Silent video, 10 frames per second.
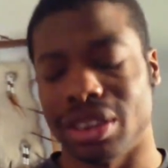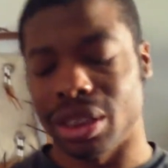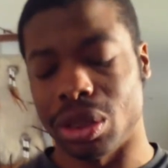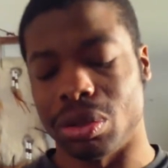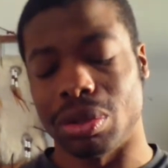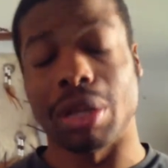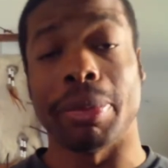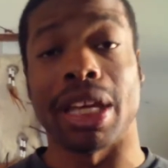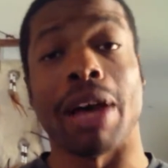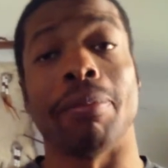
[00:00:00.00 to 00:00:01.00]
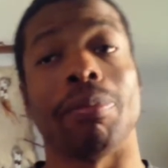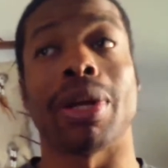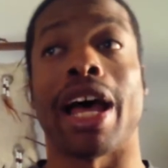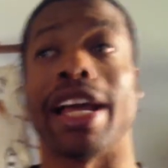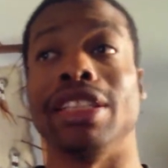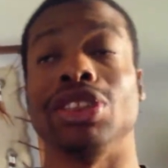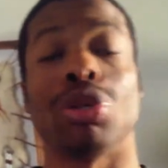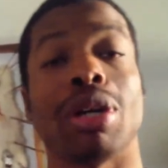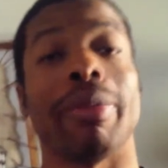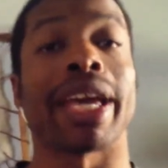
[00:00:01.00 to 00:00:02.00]
still. I mean, I'm, but I
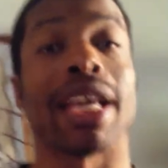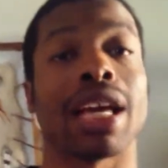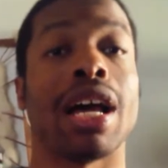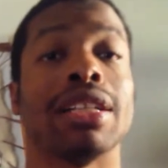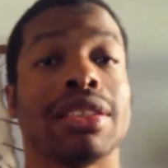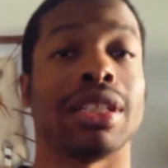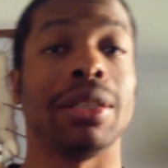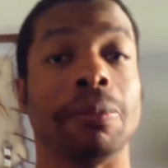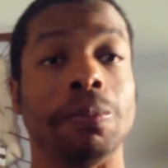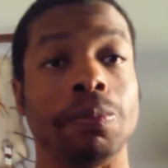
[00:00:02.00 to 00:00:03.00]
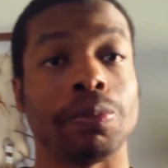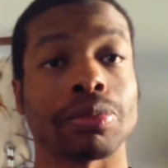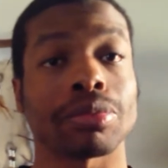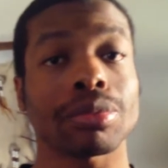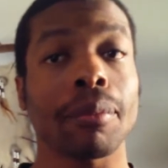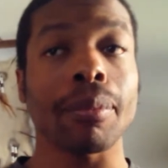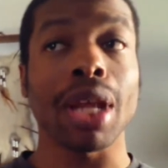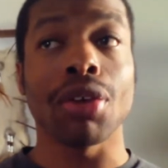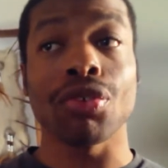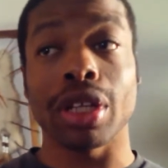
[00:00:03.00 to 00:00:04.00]
enjoy making content.
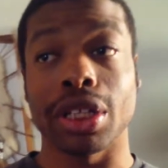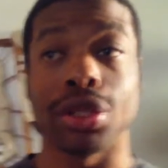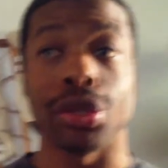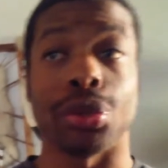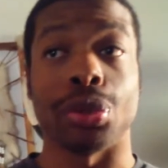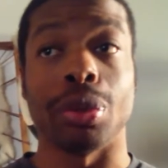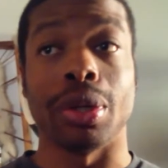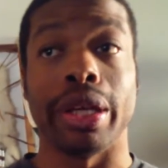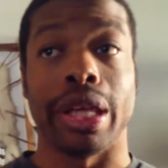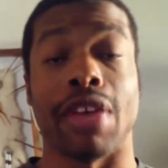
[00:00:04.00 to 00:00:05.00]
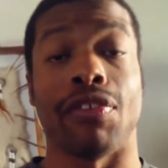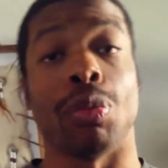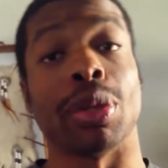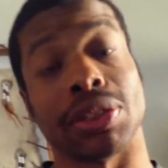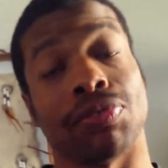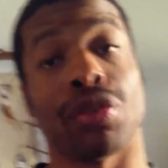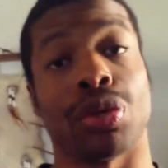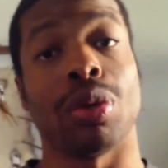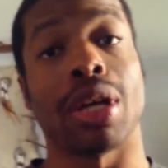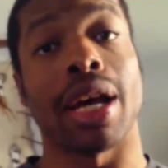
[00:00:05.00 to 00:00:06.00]
I really do. If it wasn't for
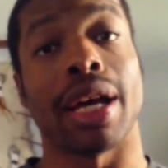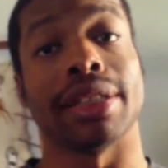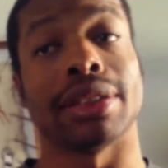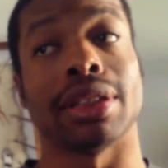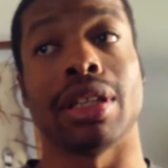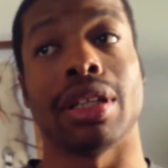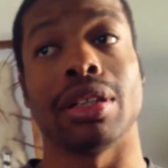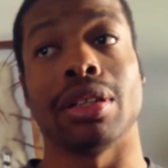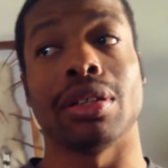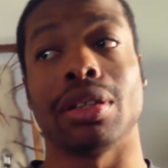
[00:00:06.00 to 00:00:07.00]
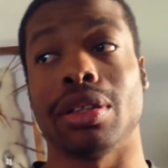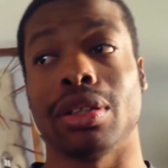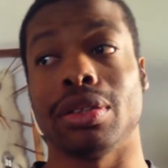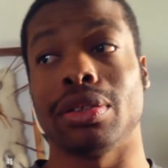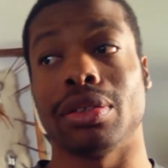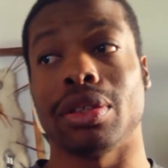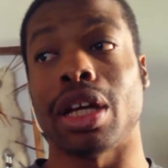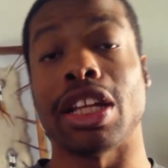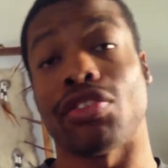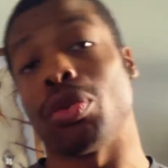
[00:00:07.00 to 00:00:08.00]
you guys,
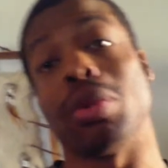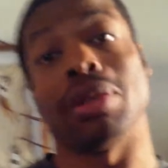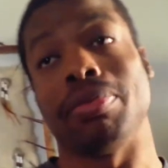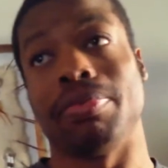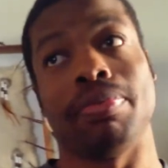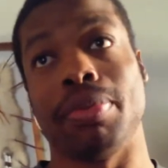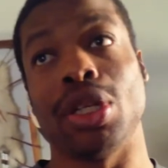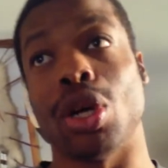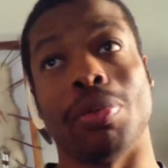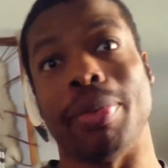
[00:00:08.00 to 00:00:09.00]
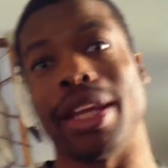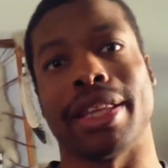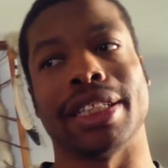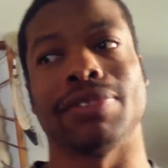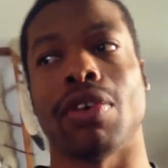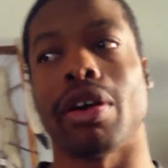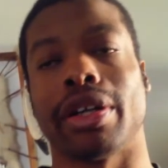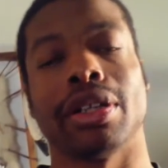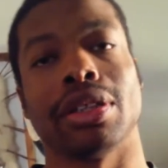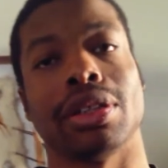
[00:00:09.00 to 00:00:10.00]
I never would have, you know, made it this
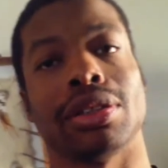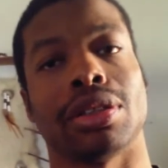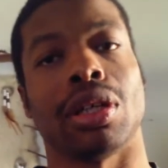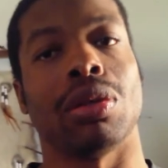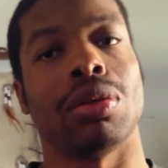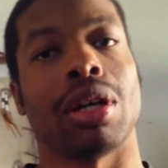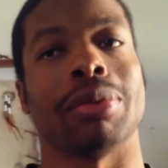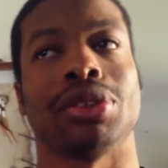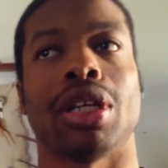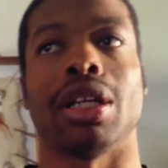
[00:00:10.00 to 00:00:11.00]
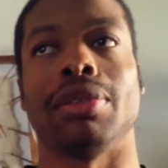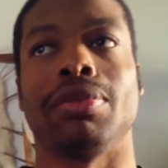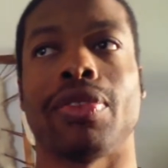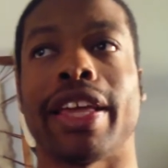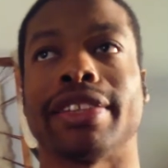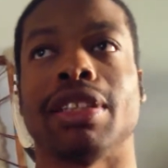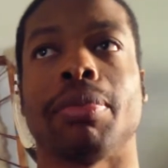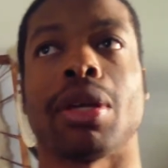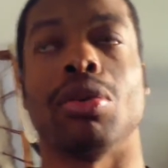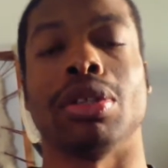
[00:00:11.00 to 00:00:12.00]
far. So I was trying to think of
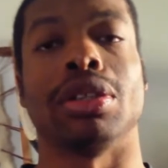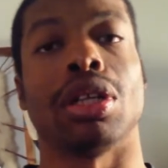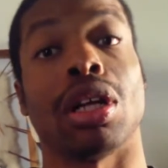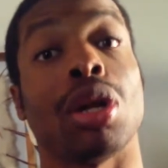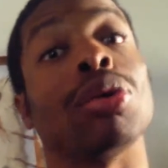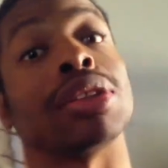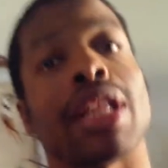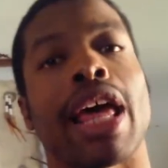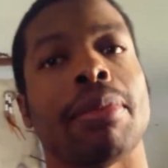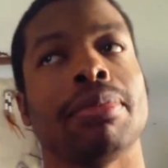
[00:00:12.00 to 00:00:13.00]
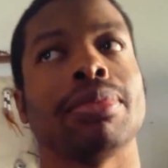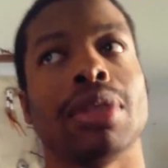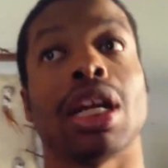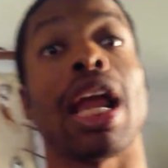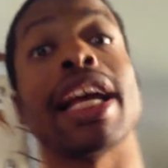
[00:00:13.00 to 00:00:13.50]
something on on the lines of that, the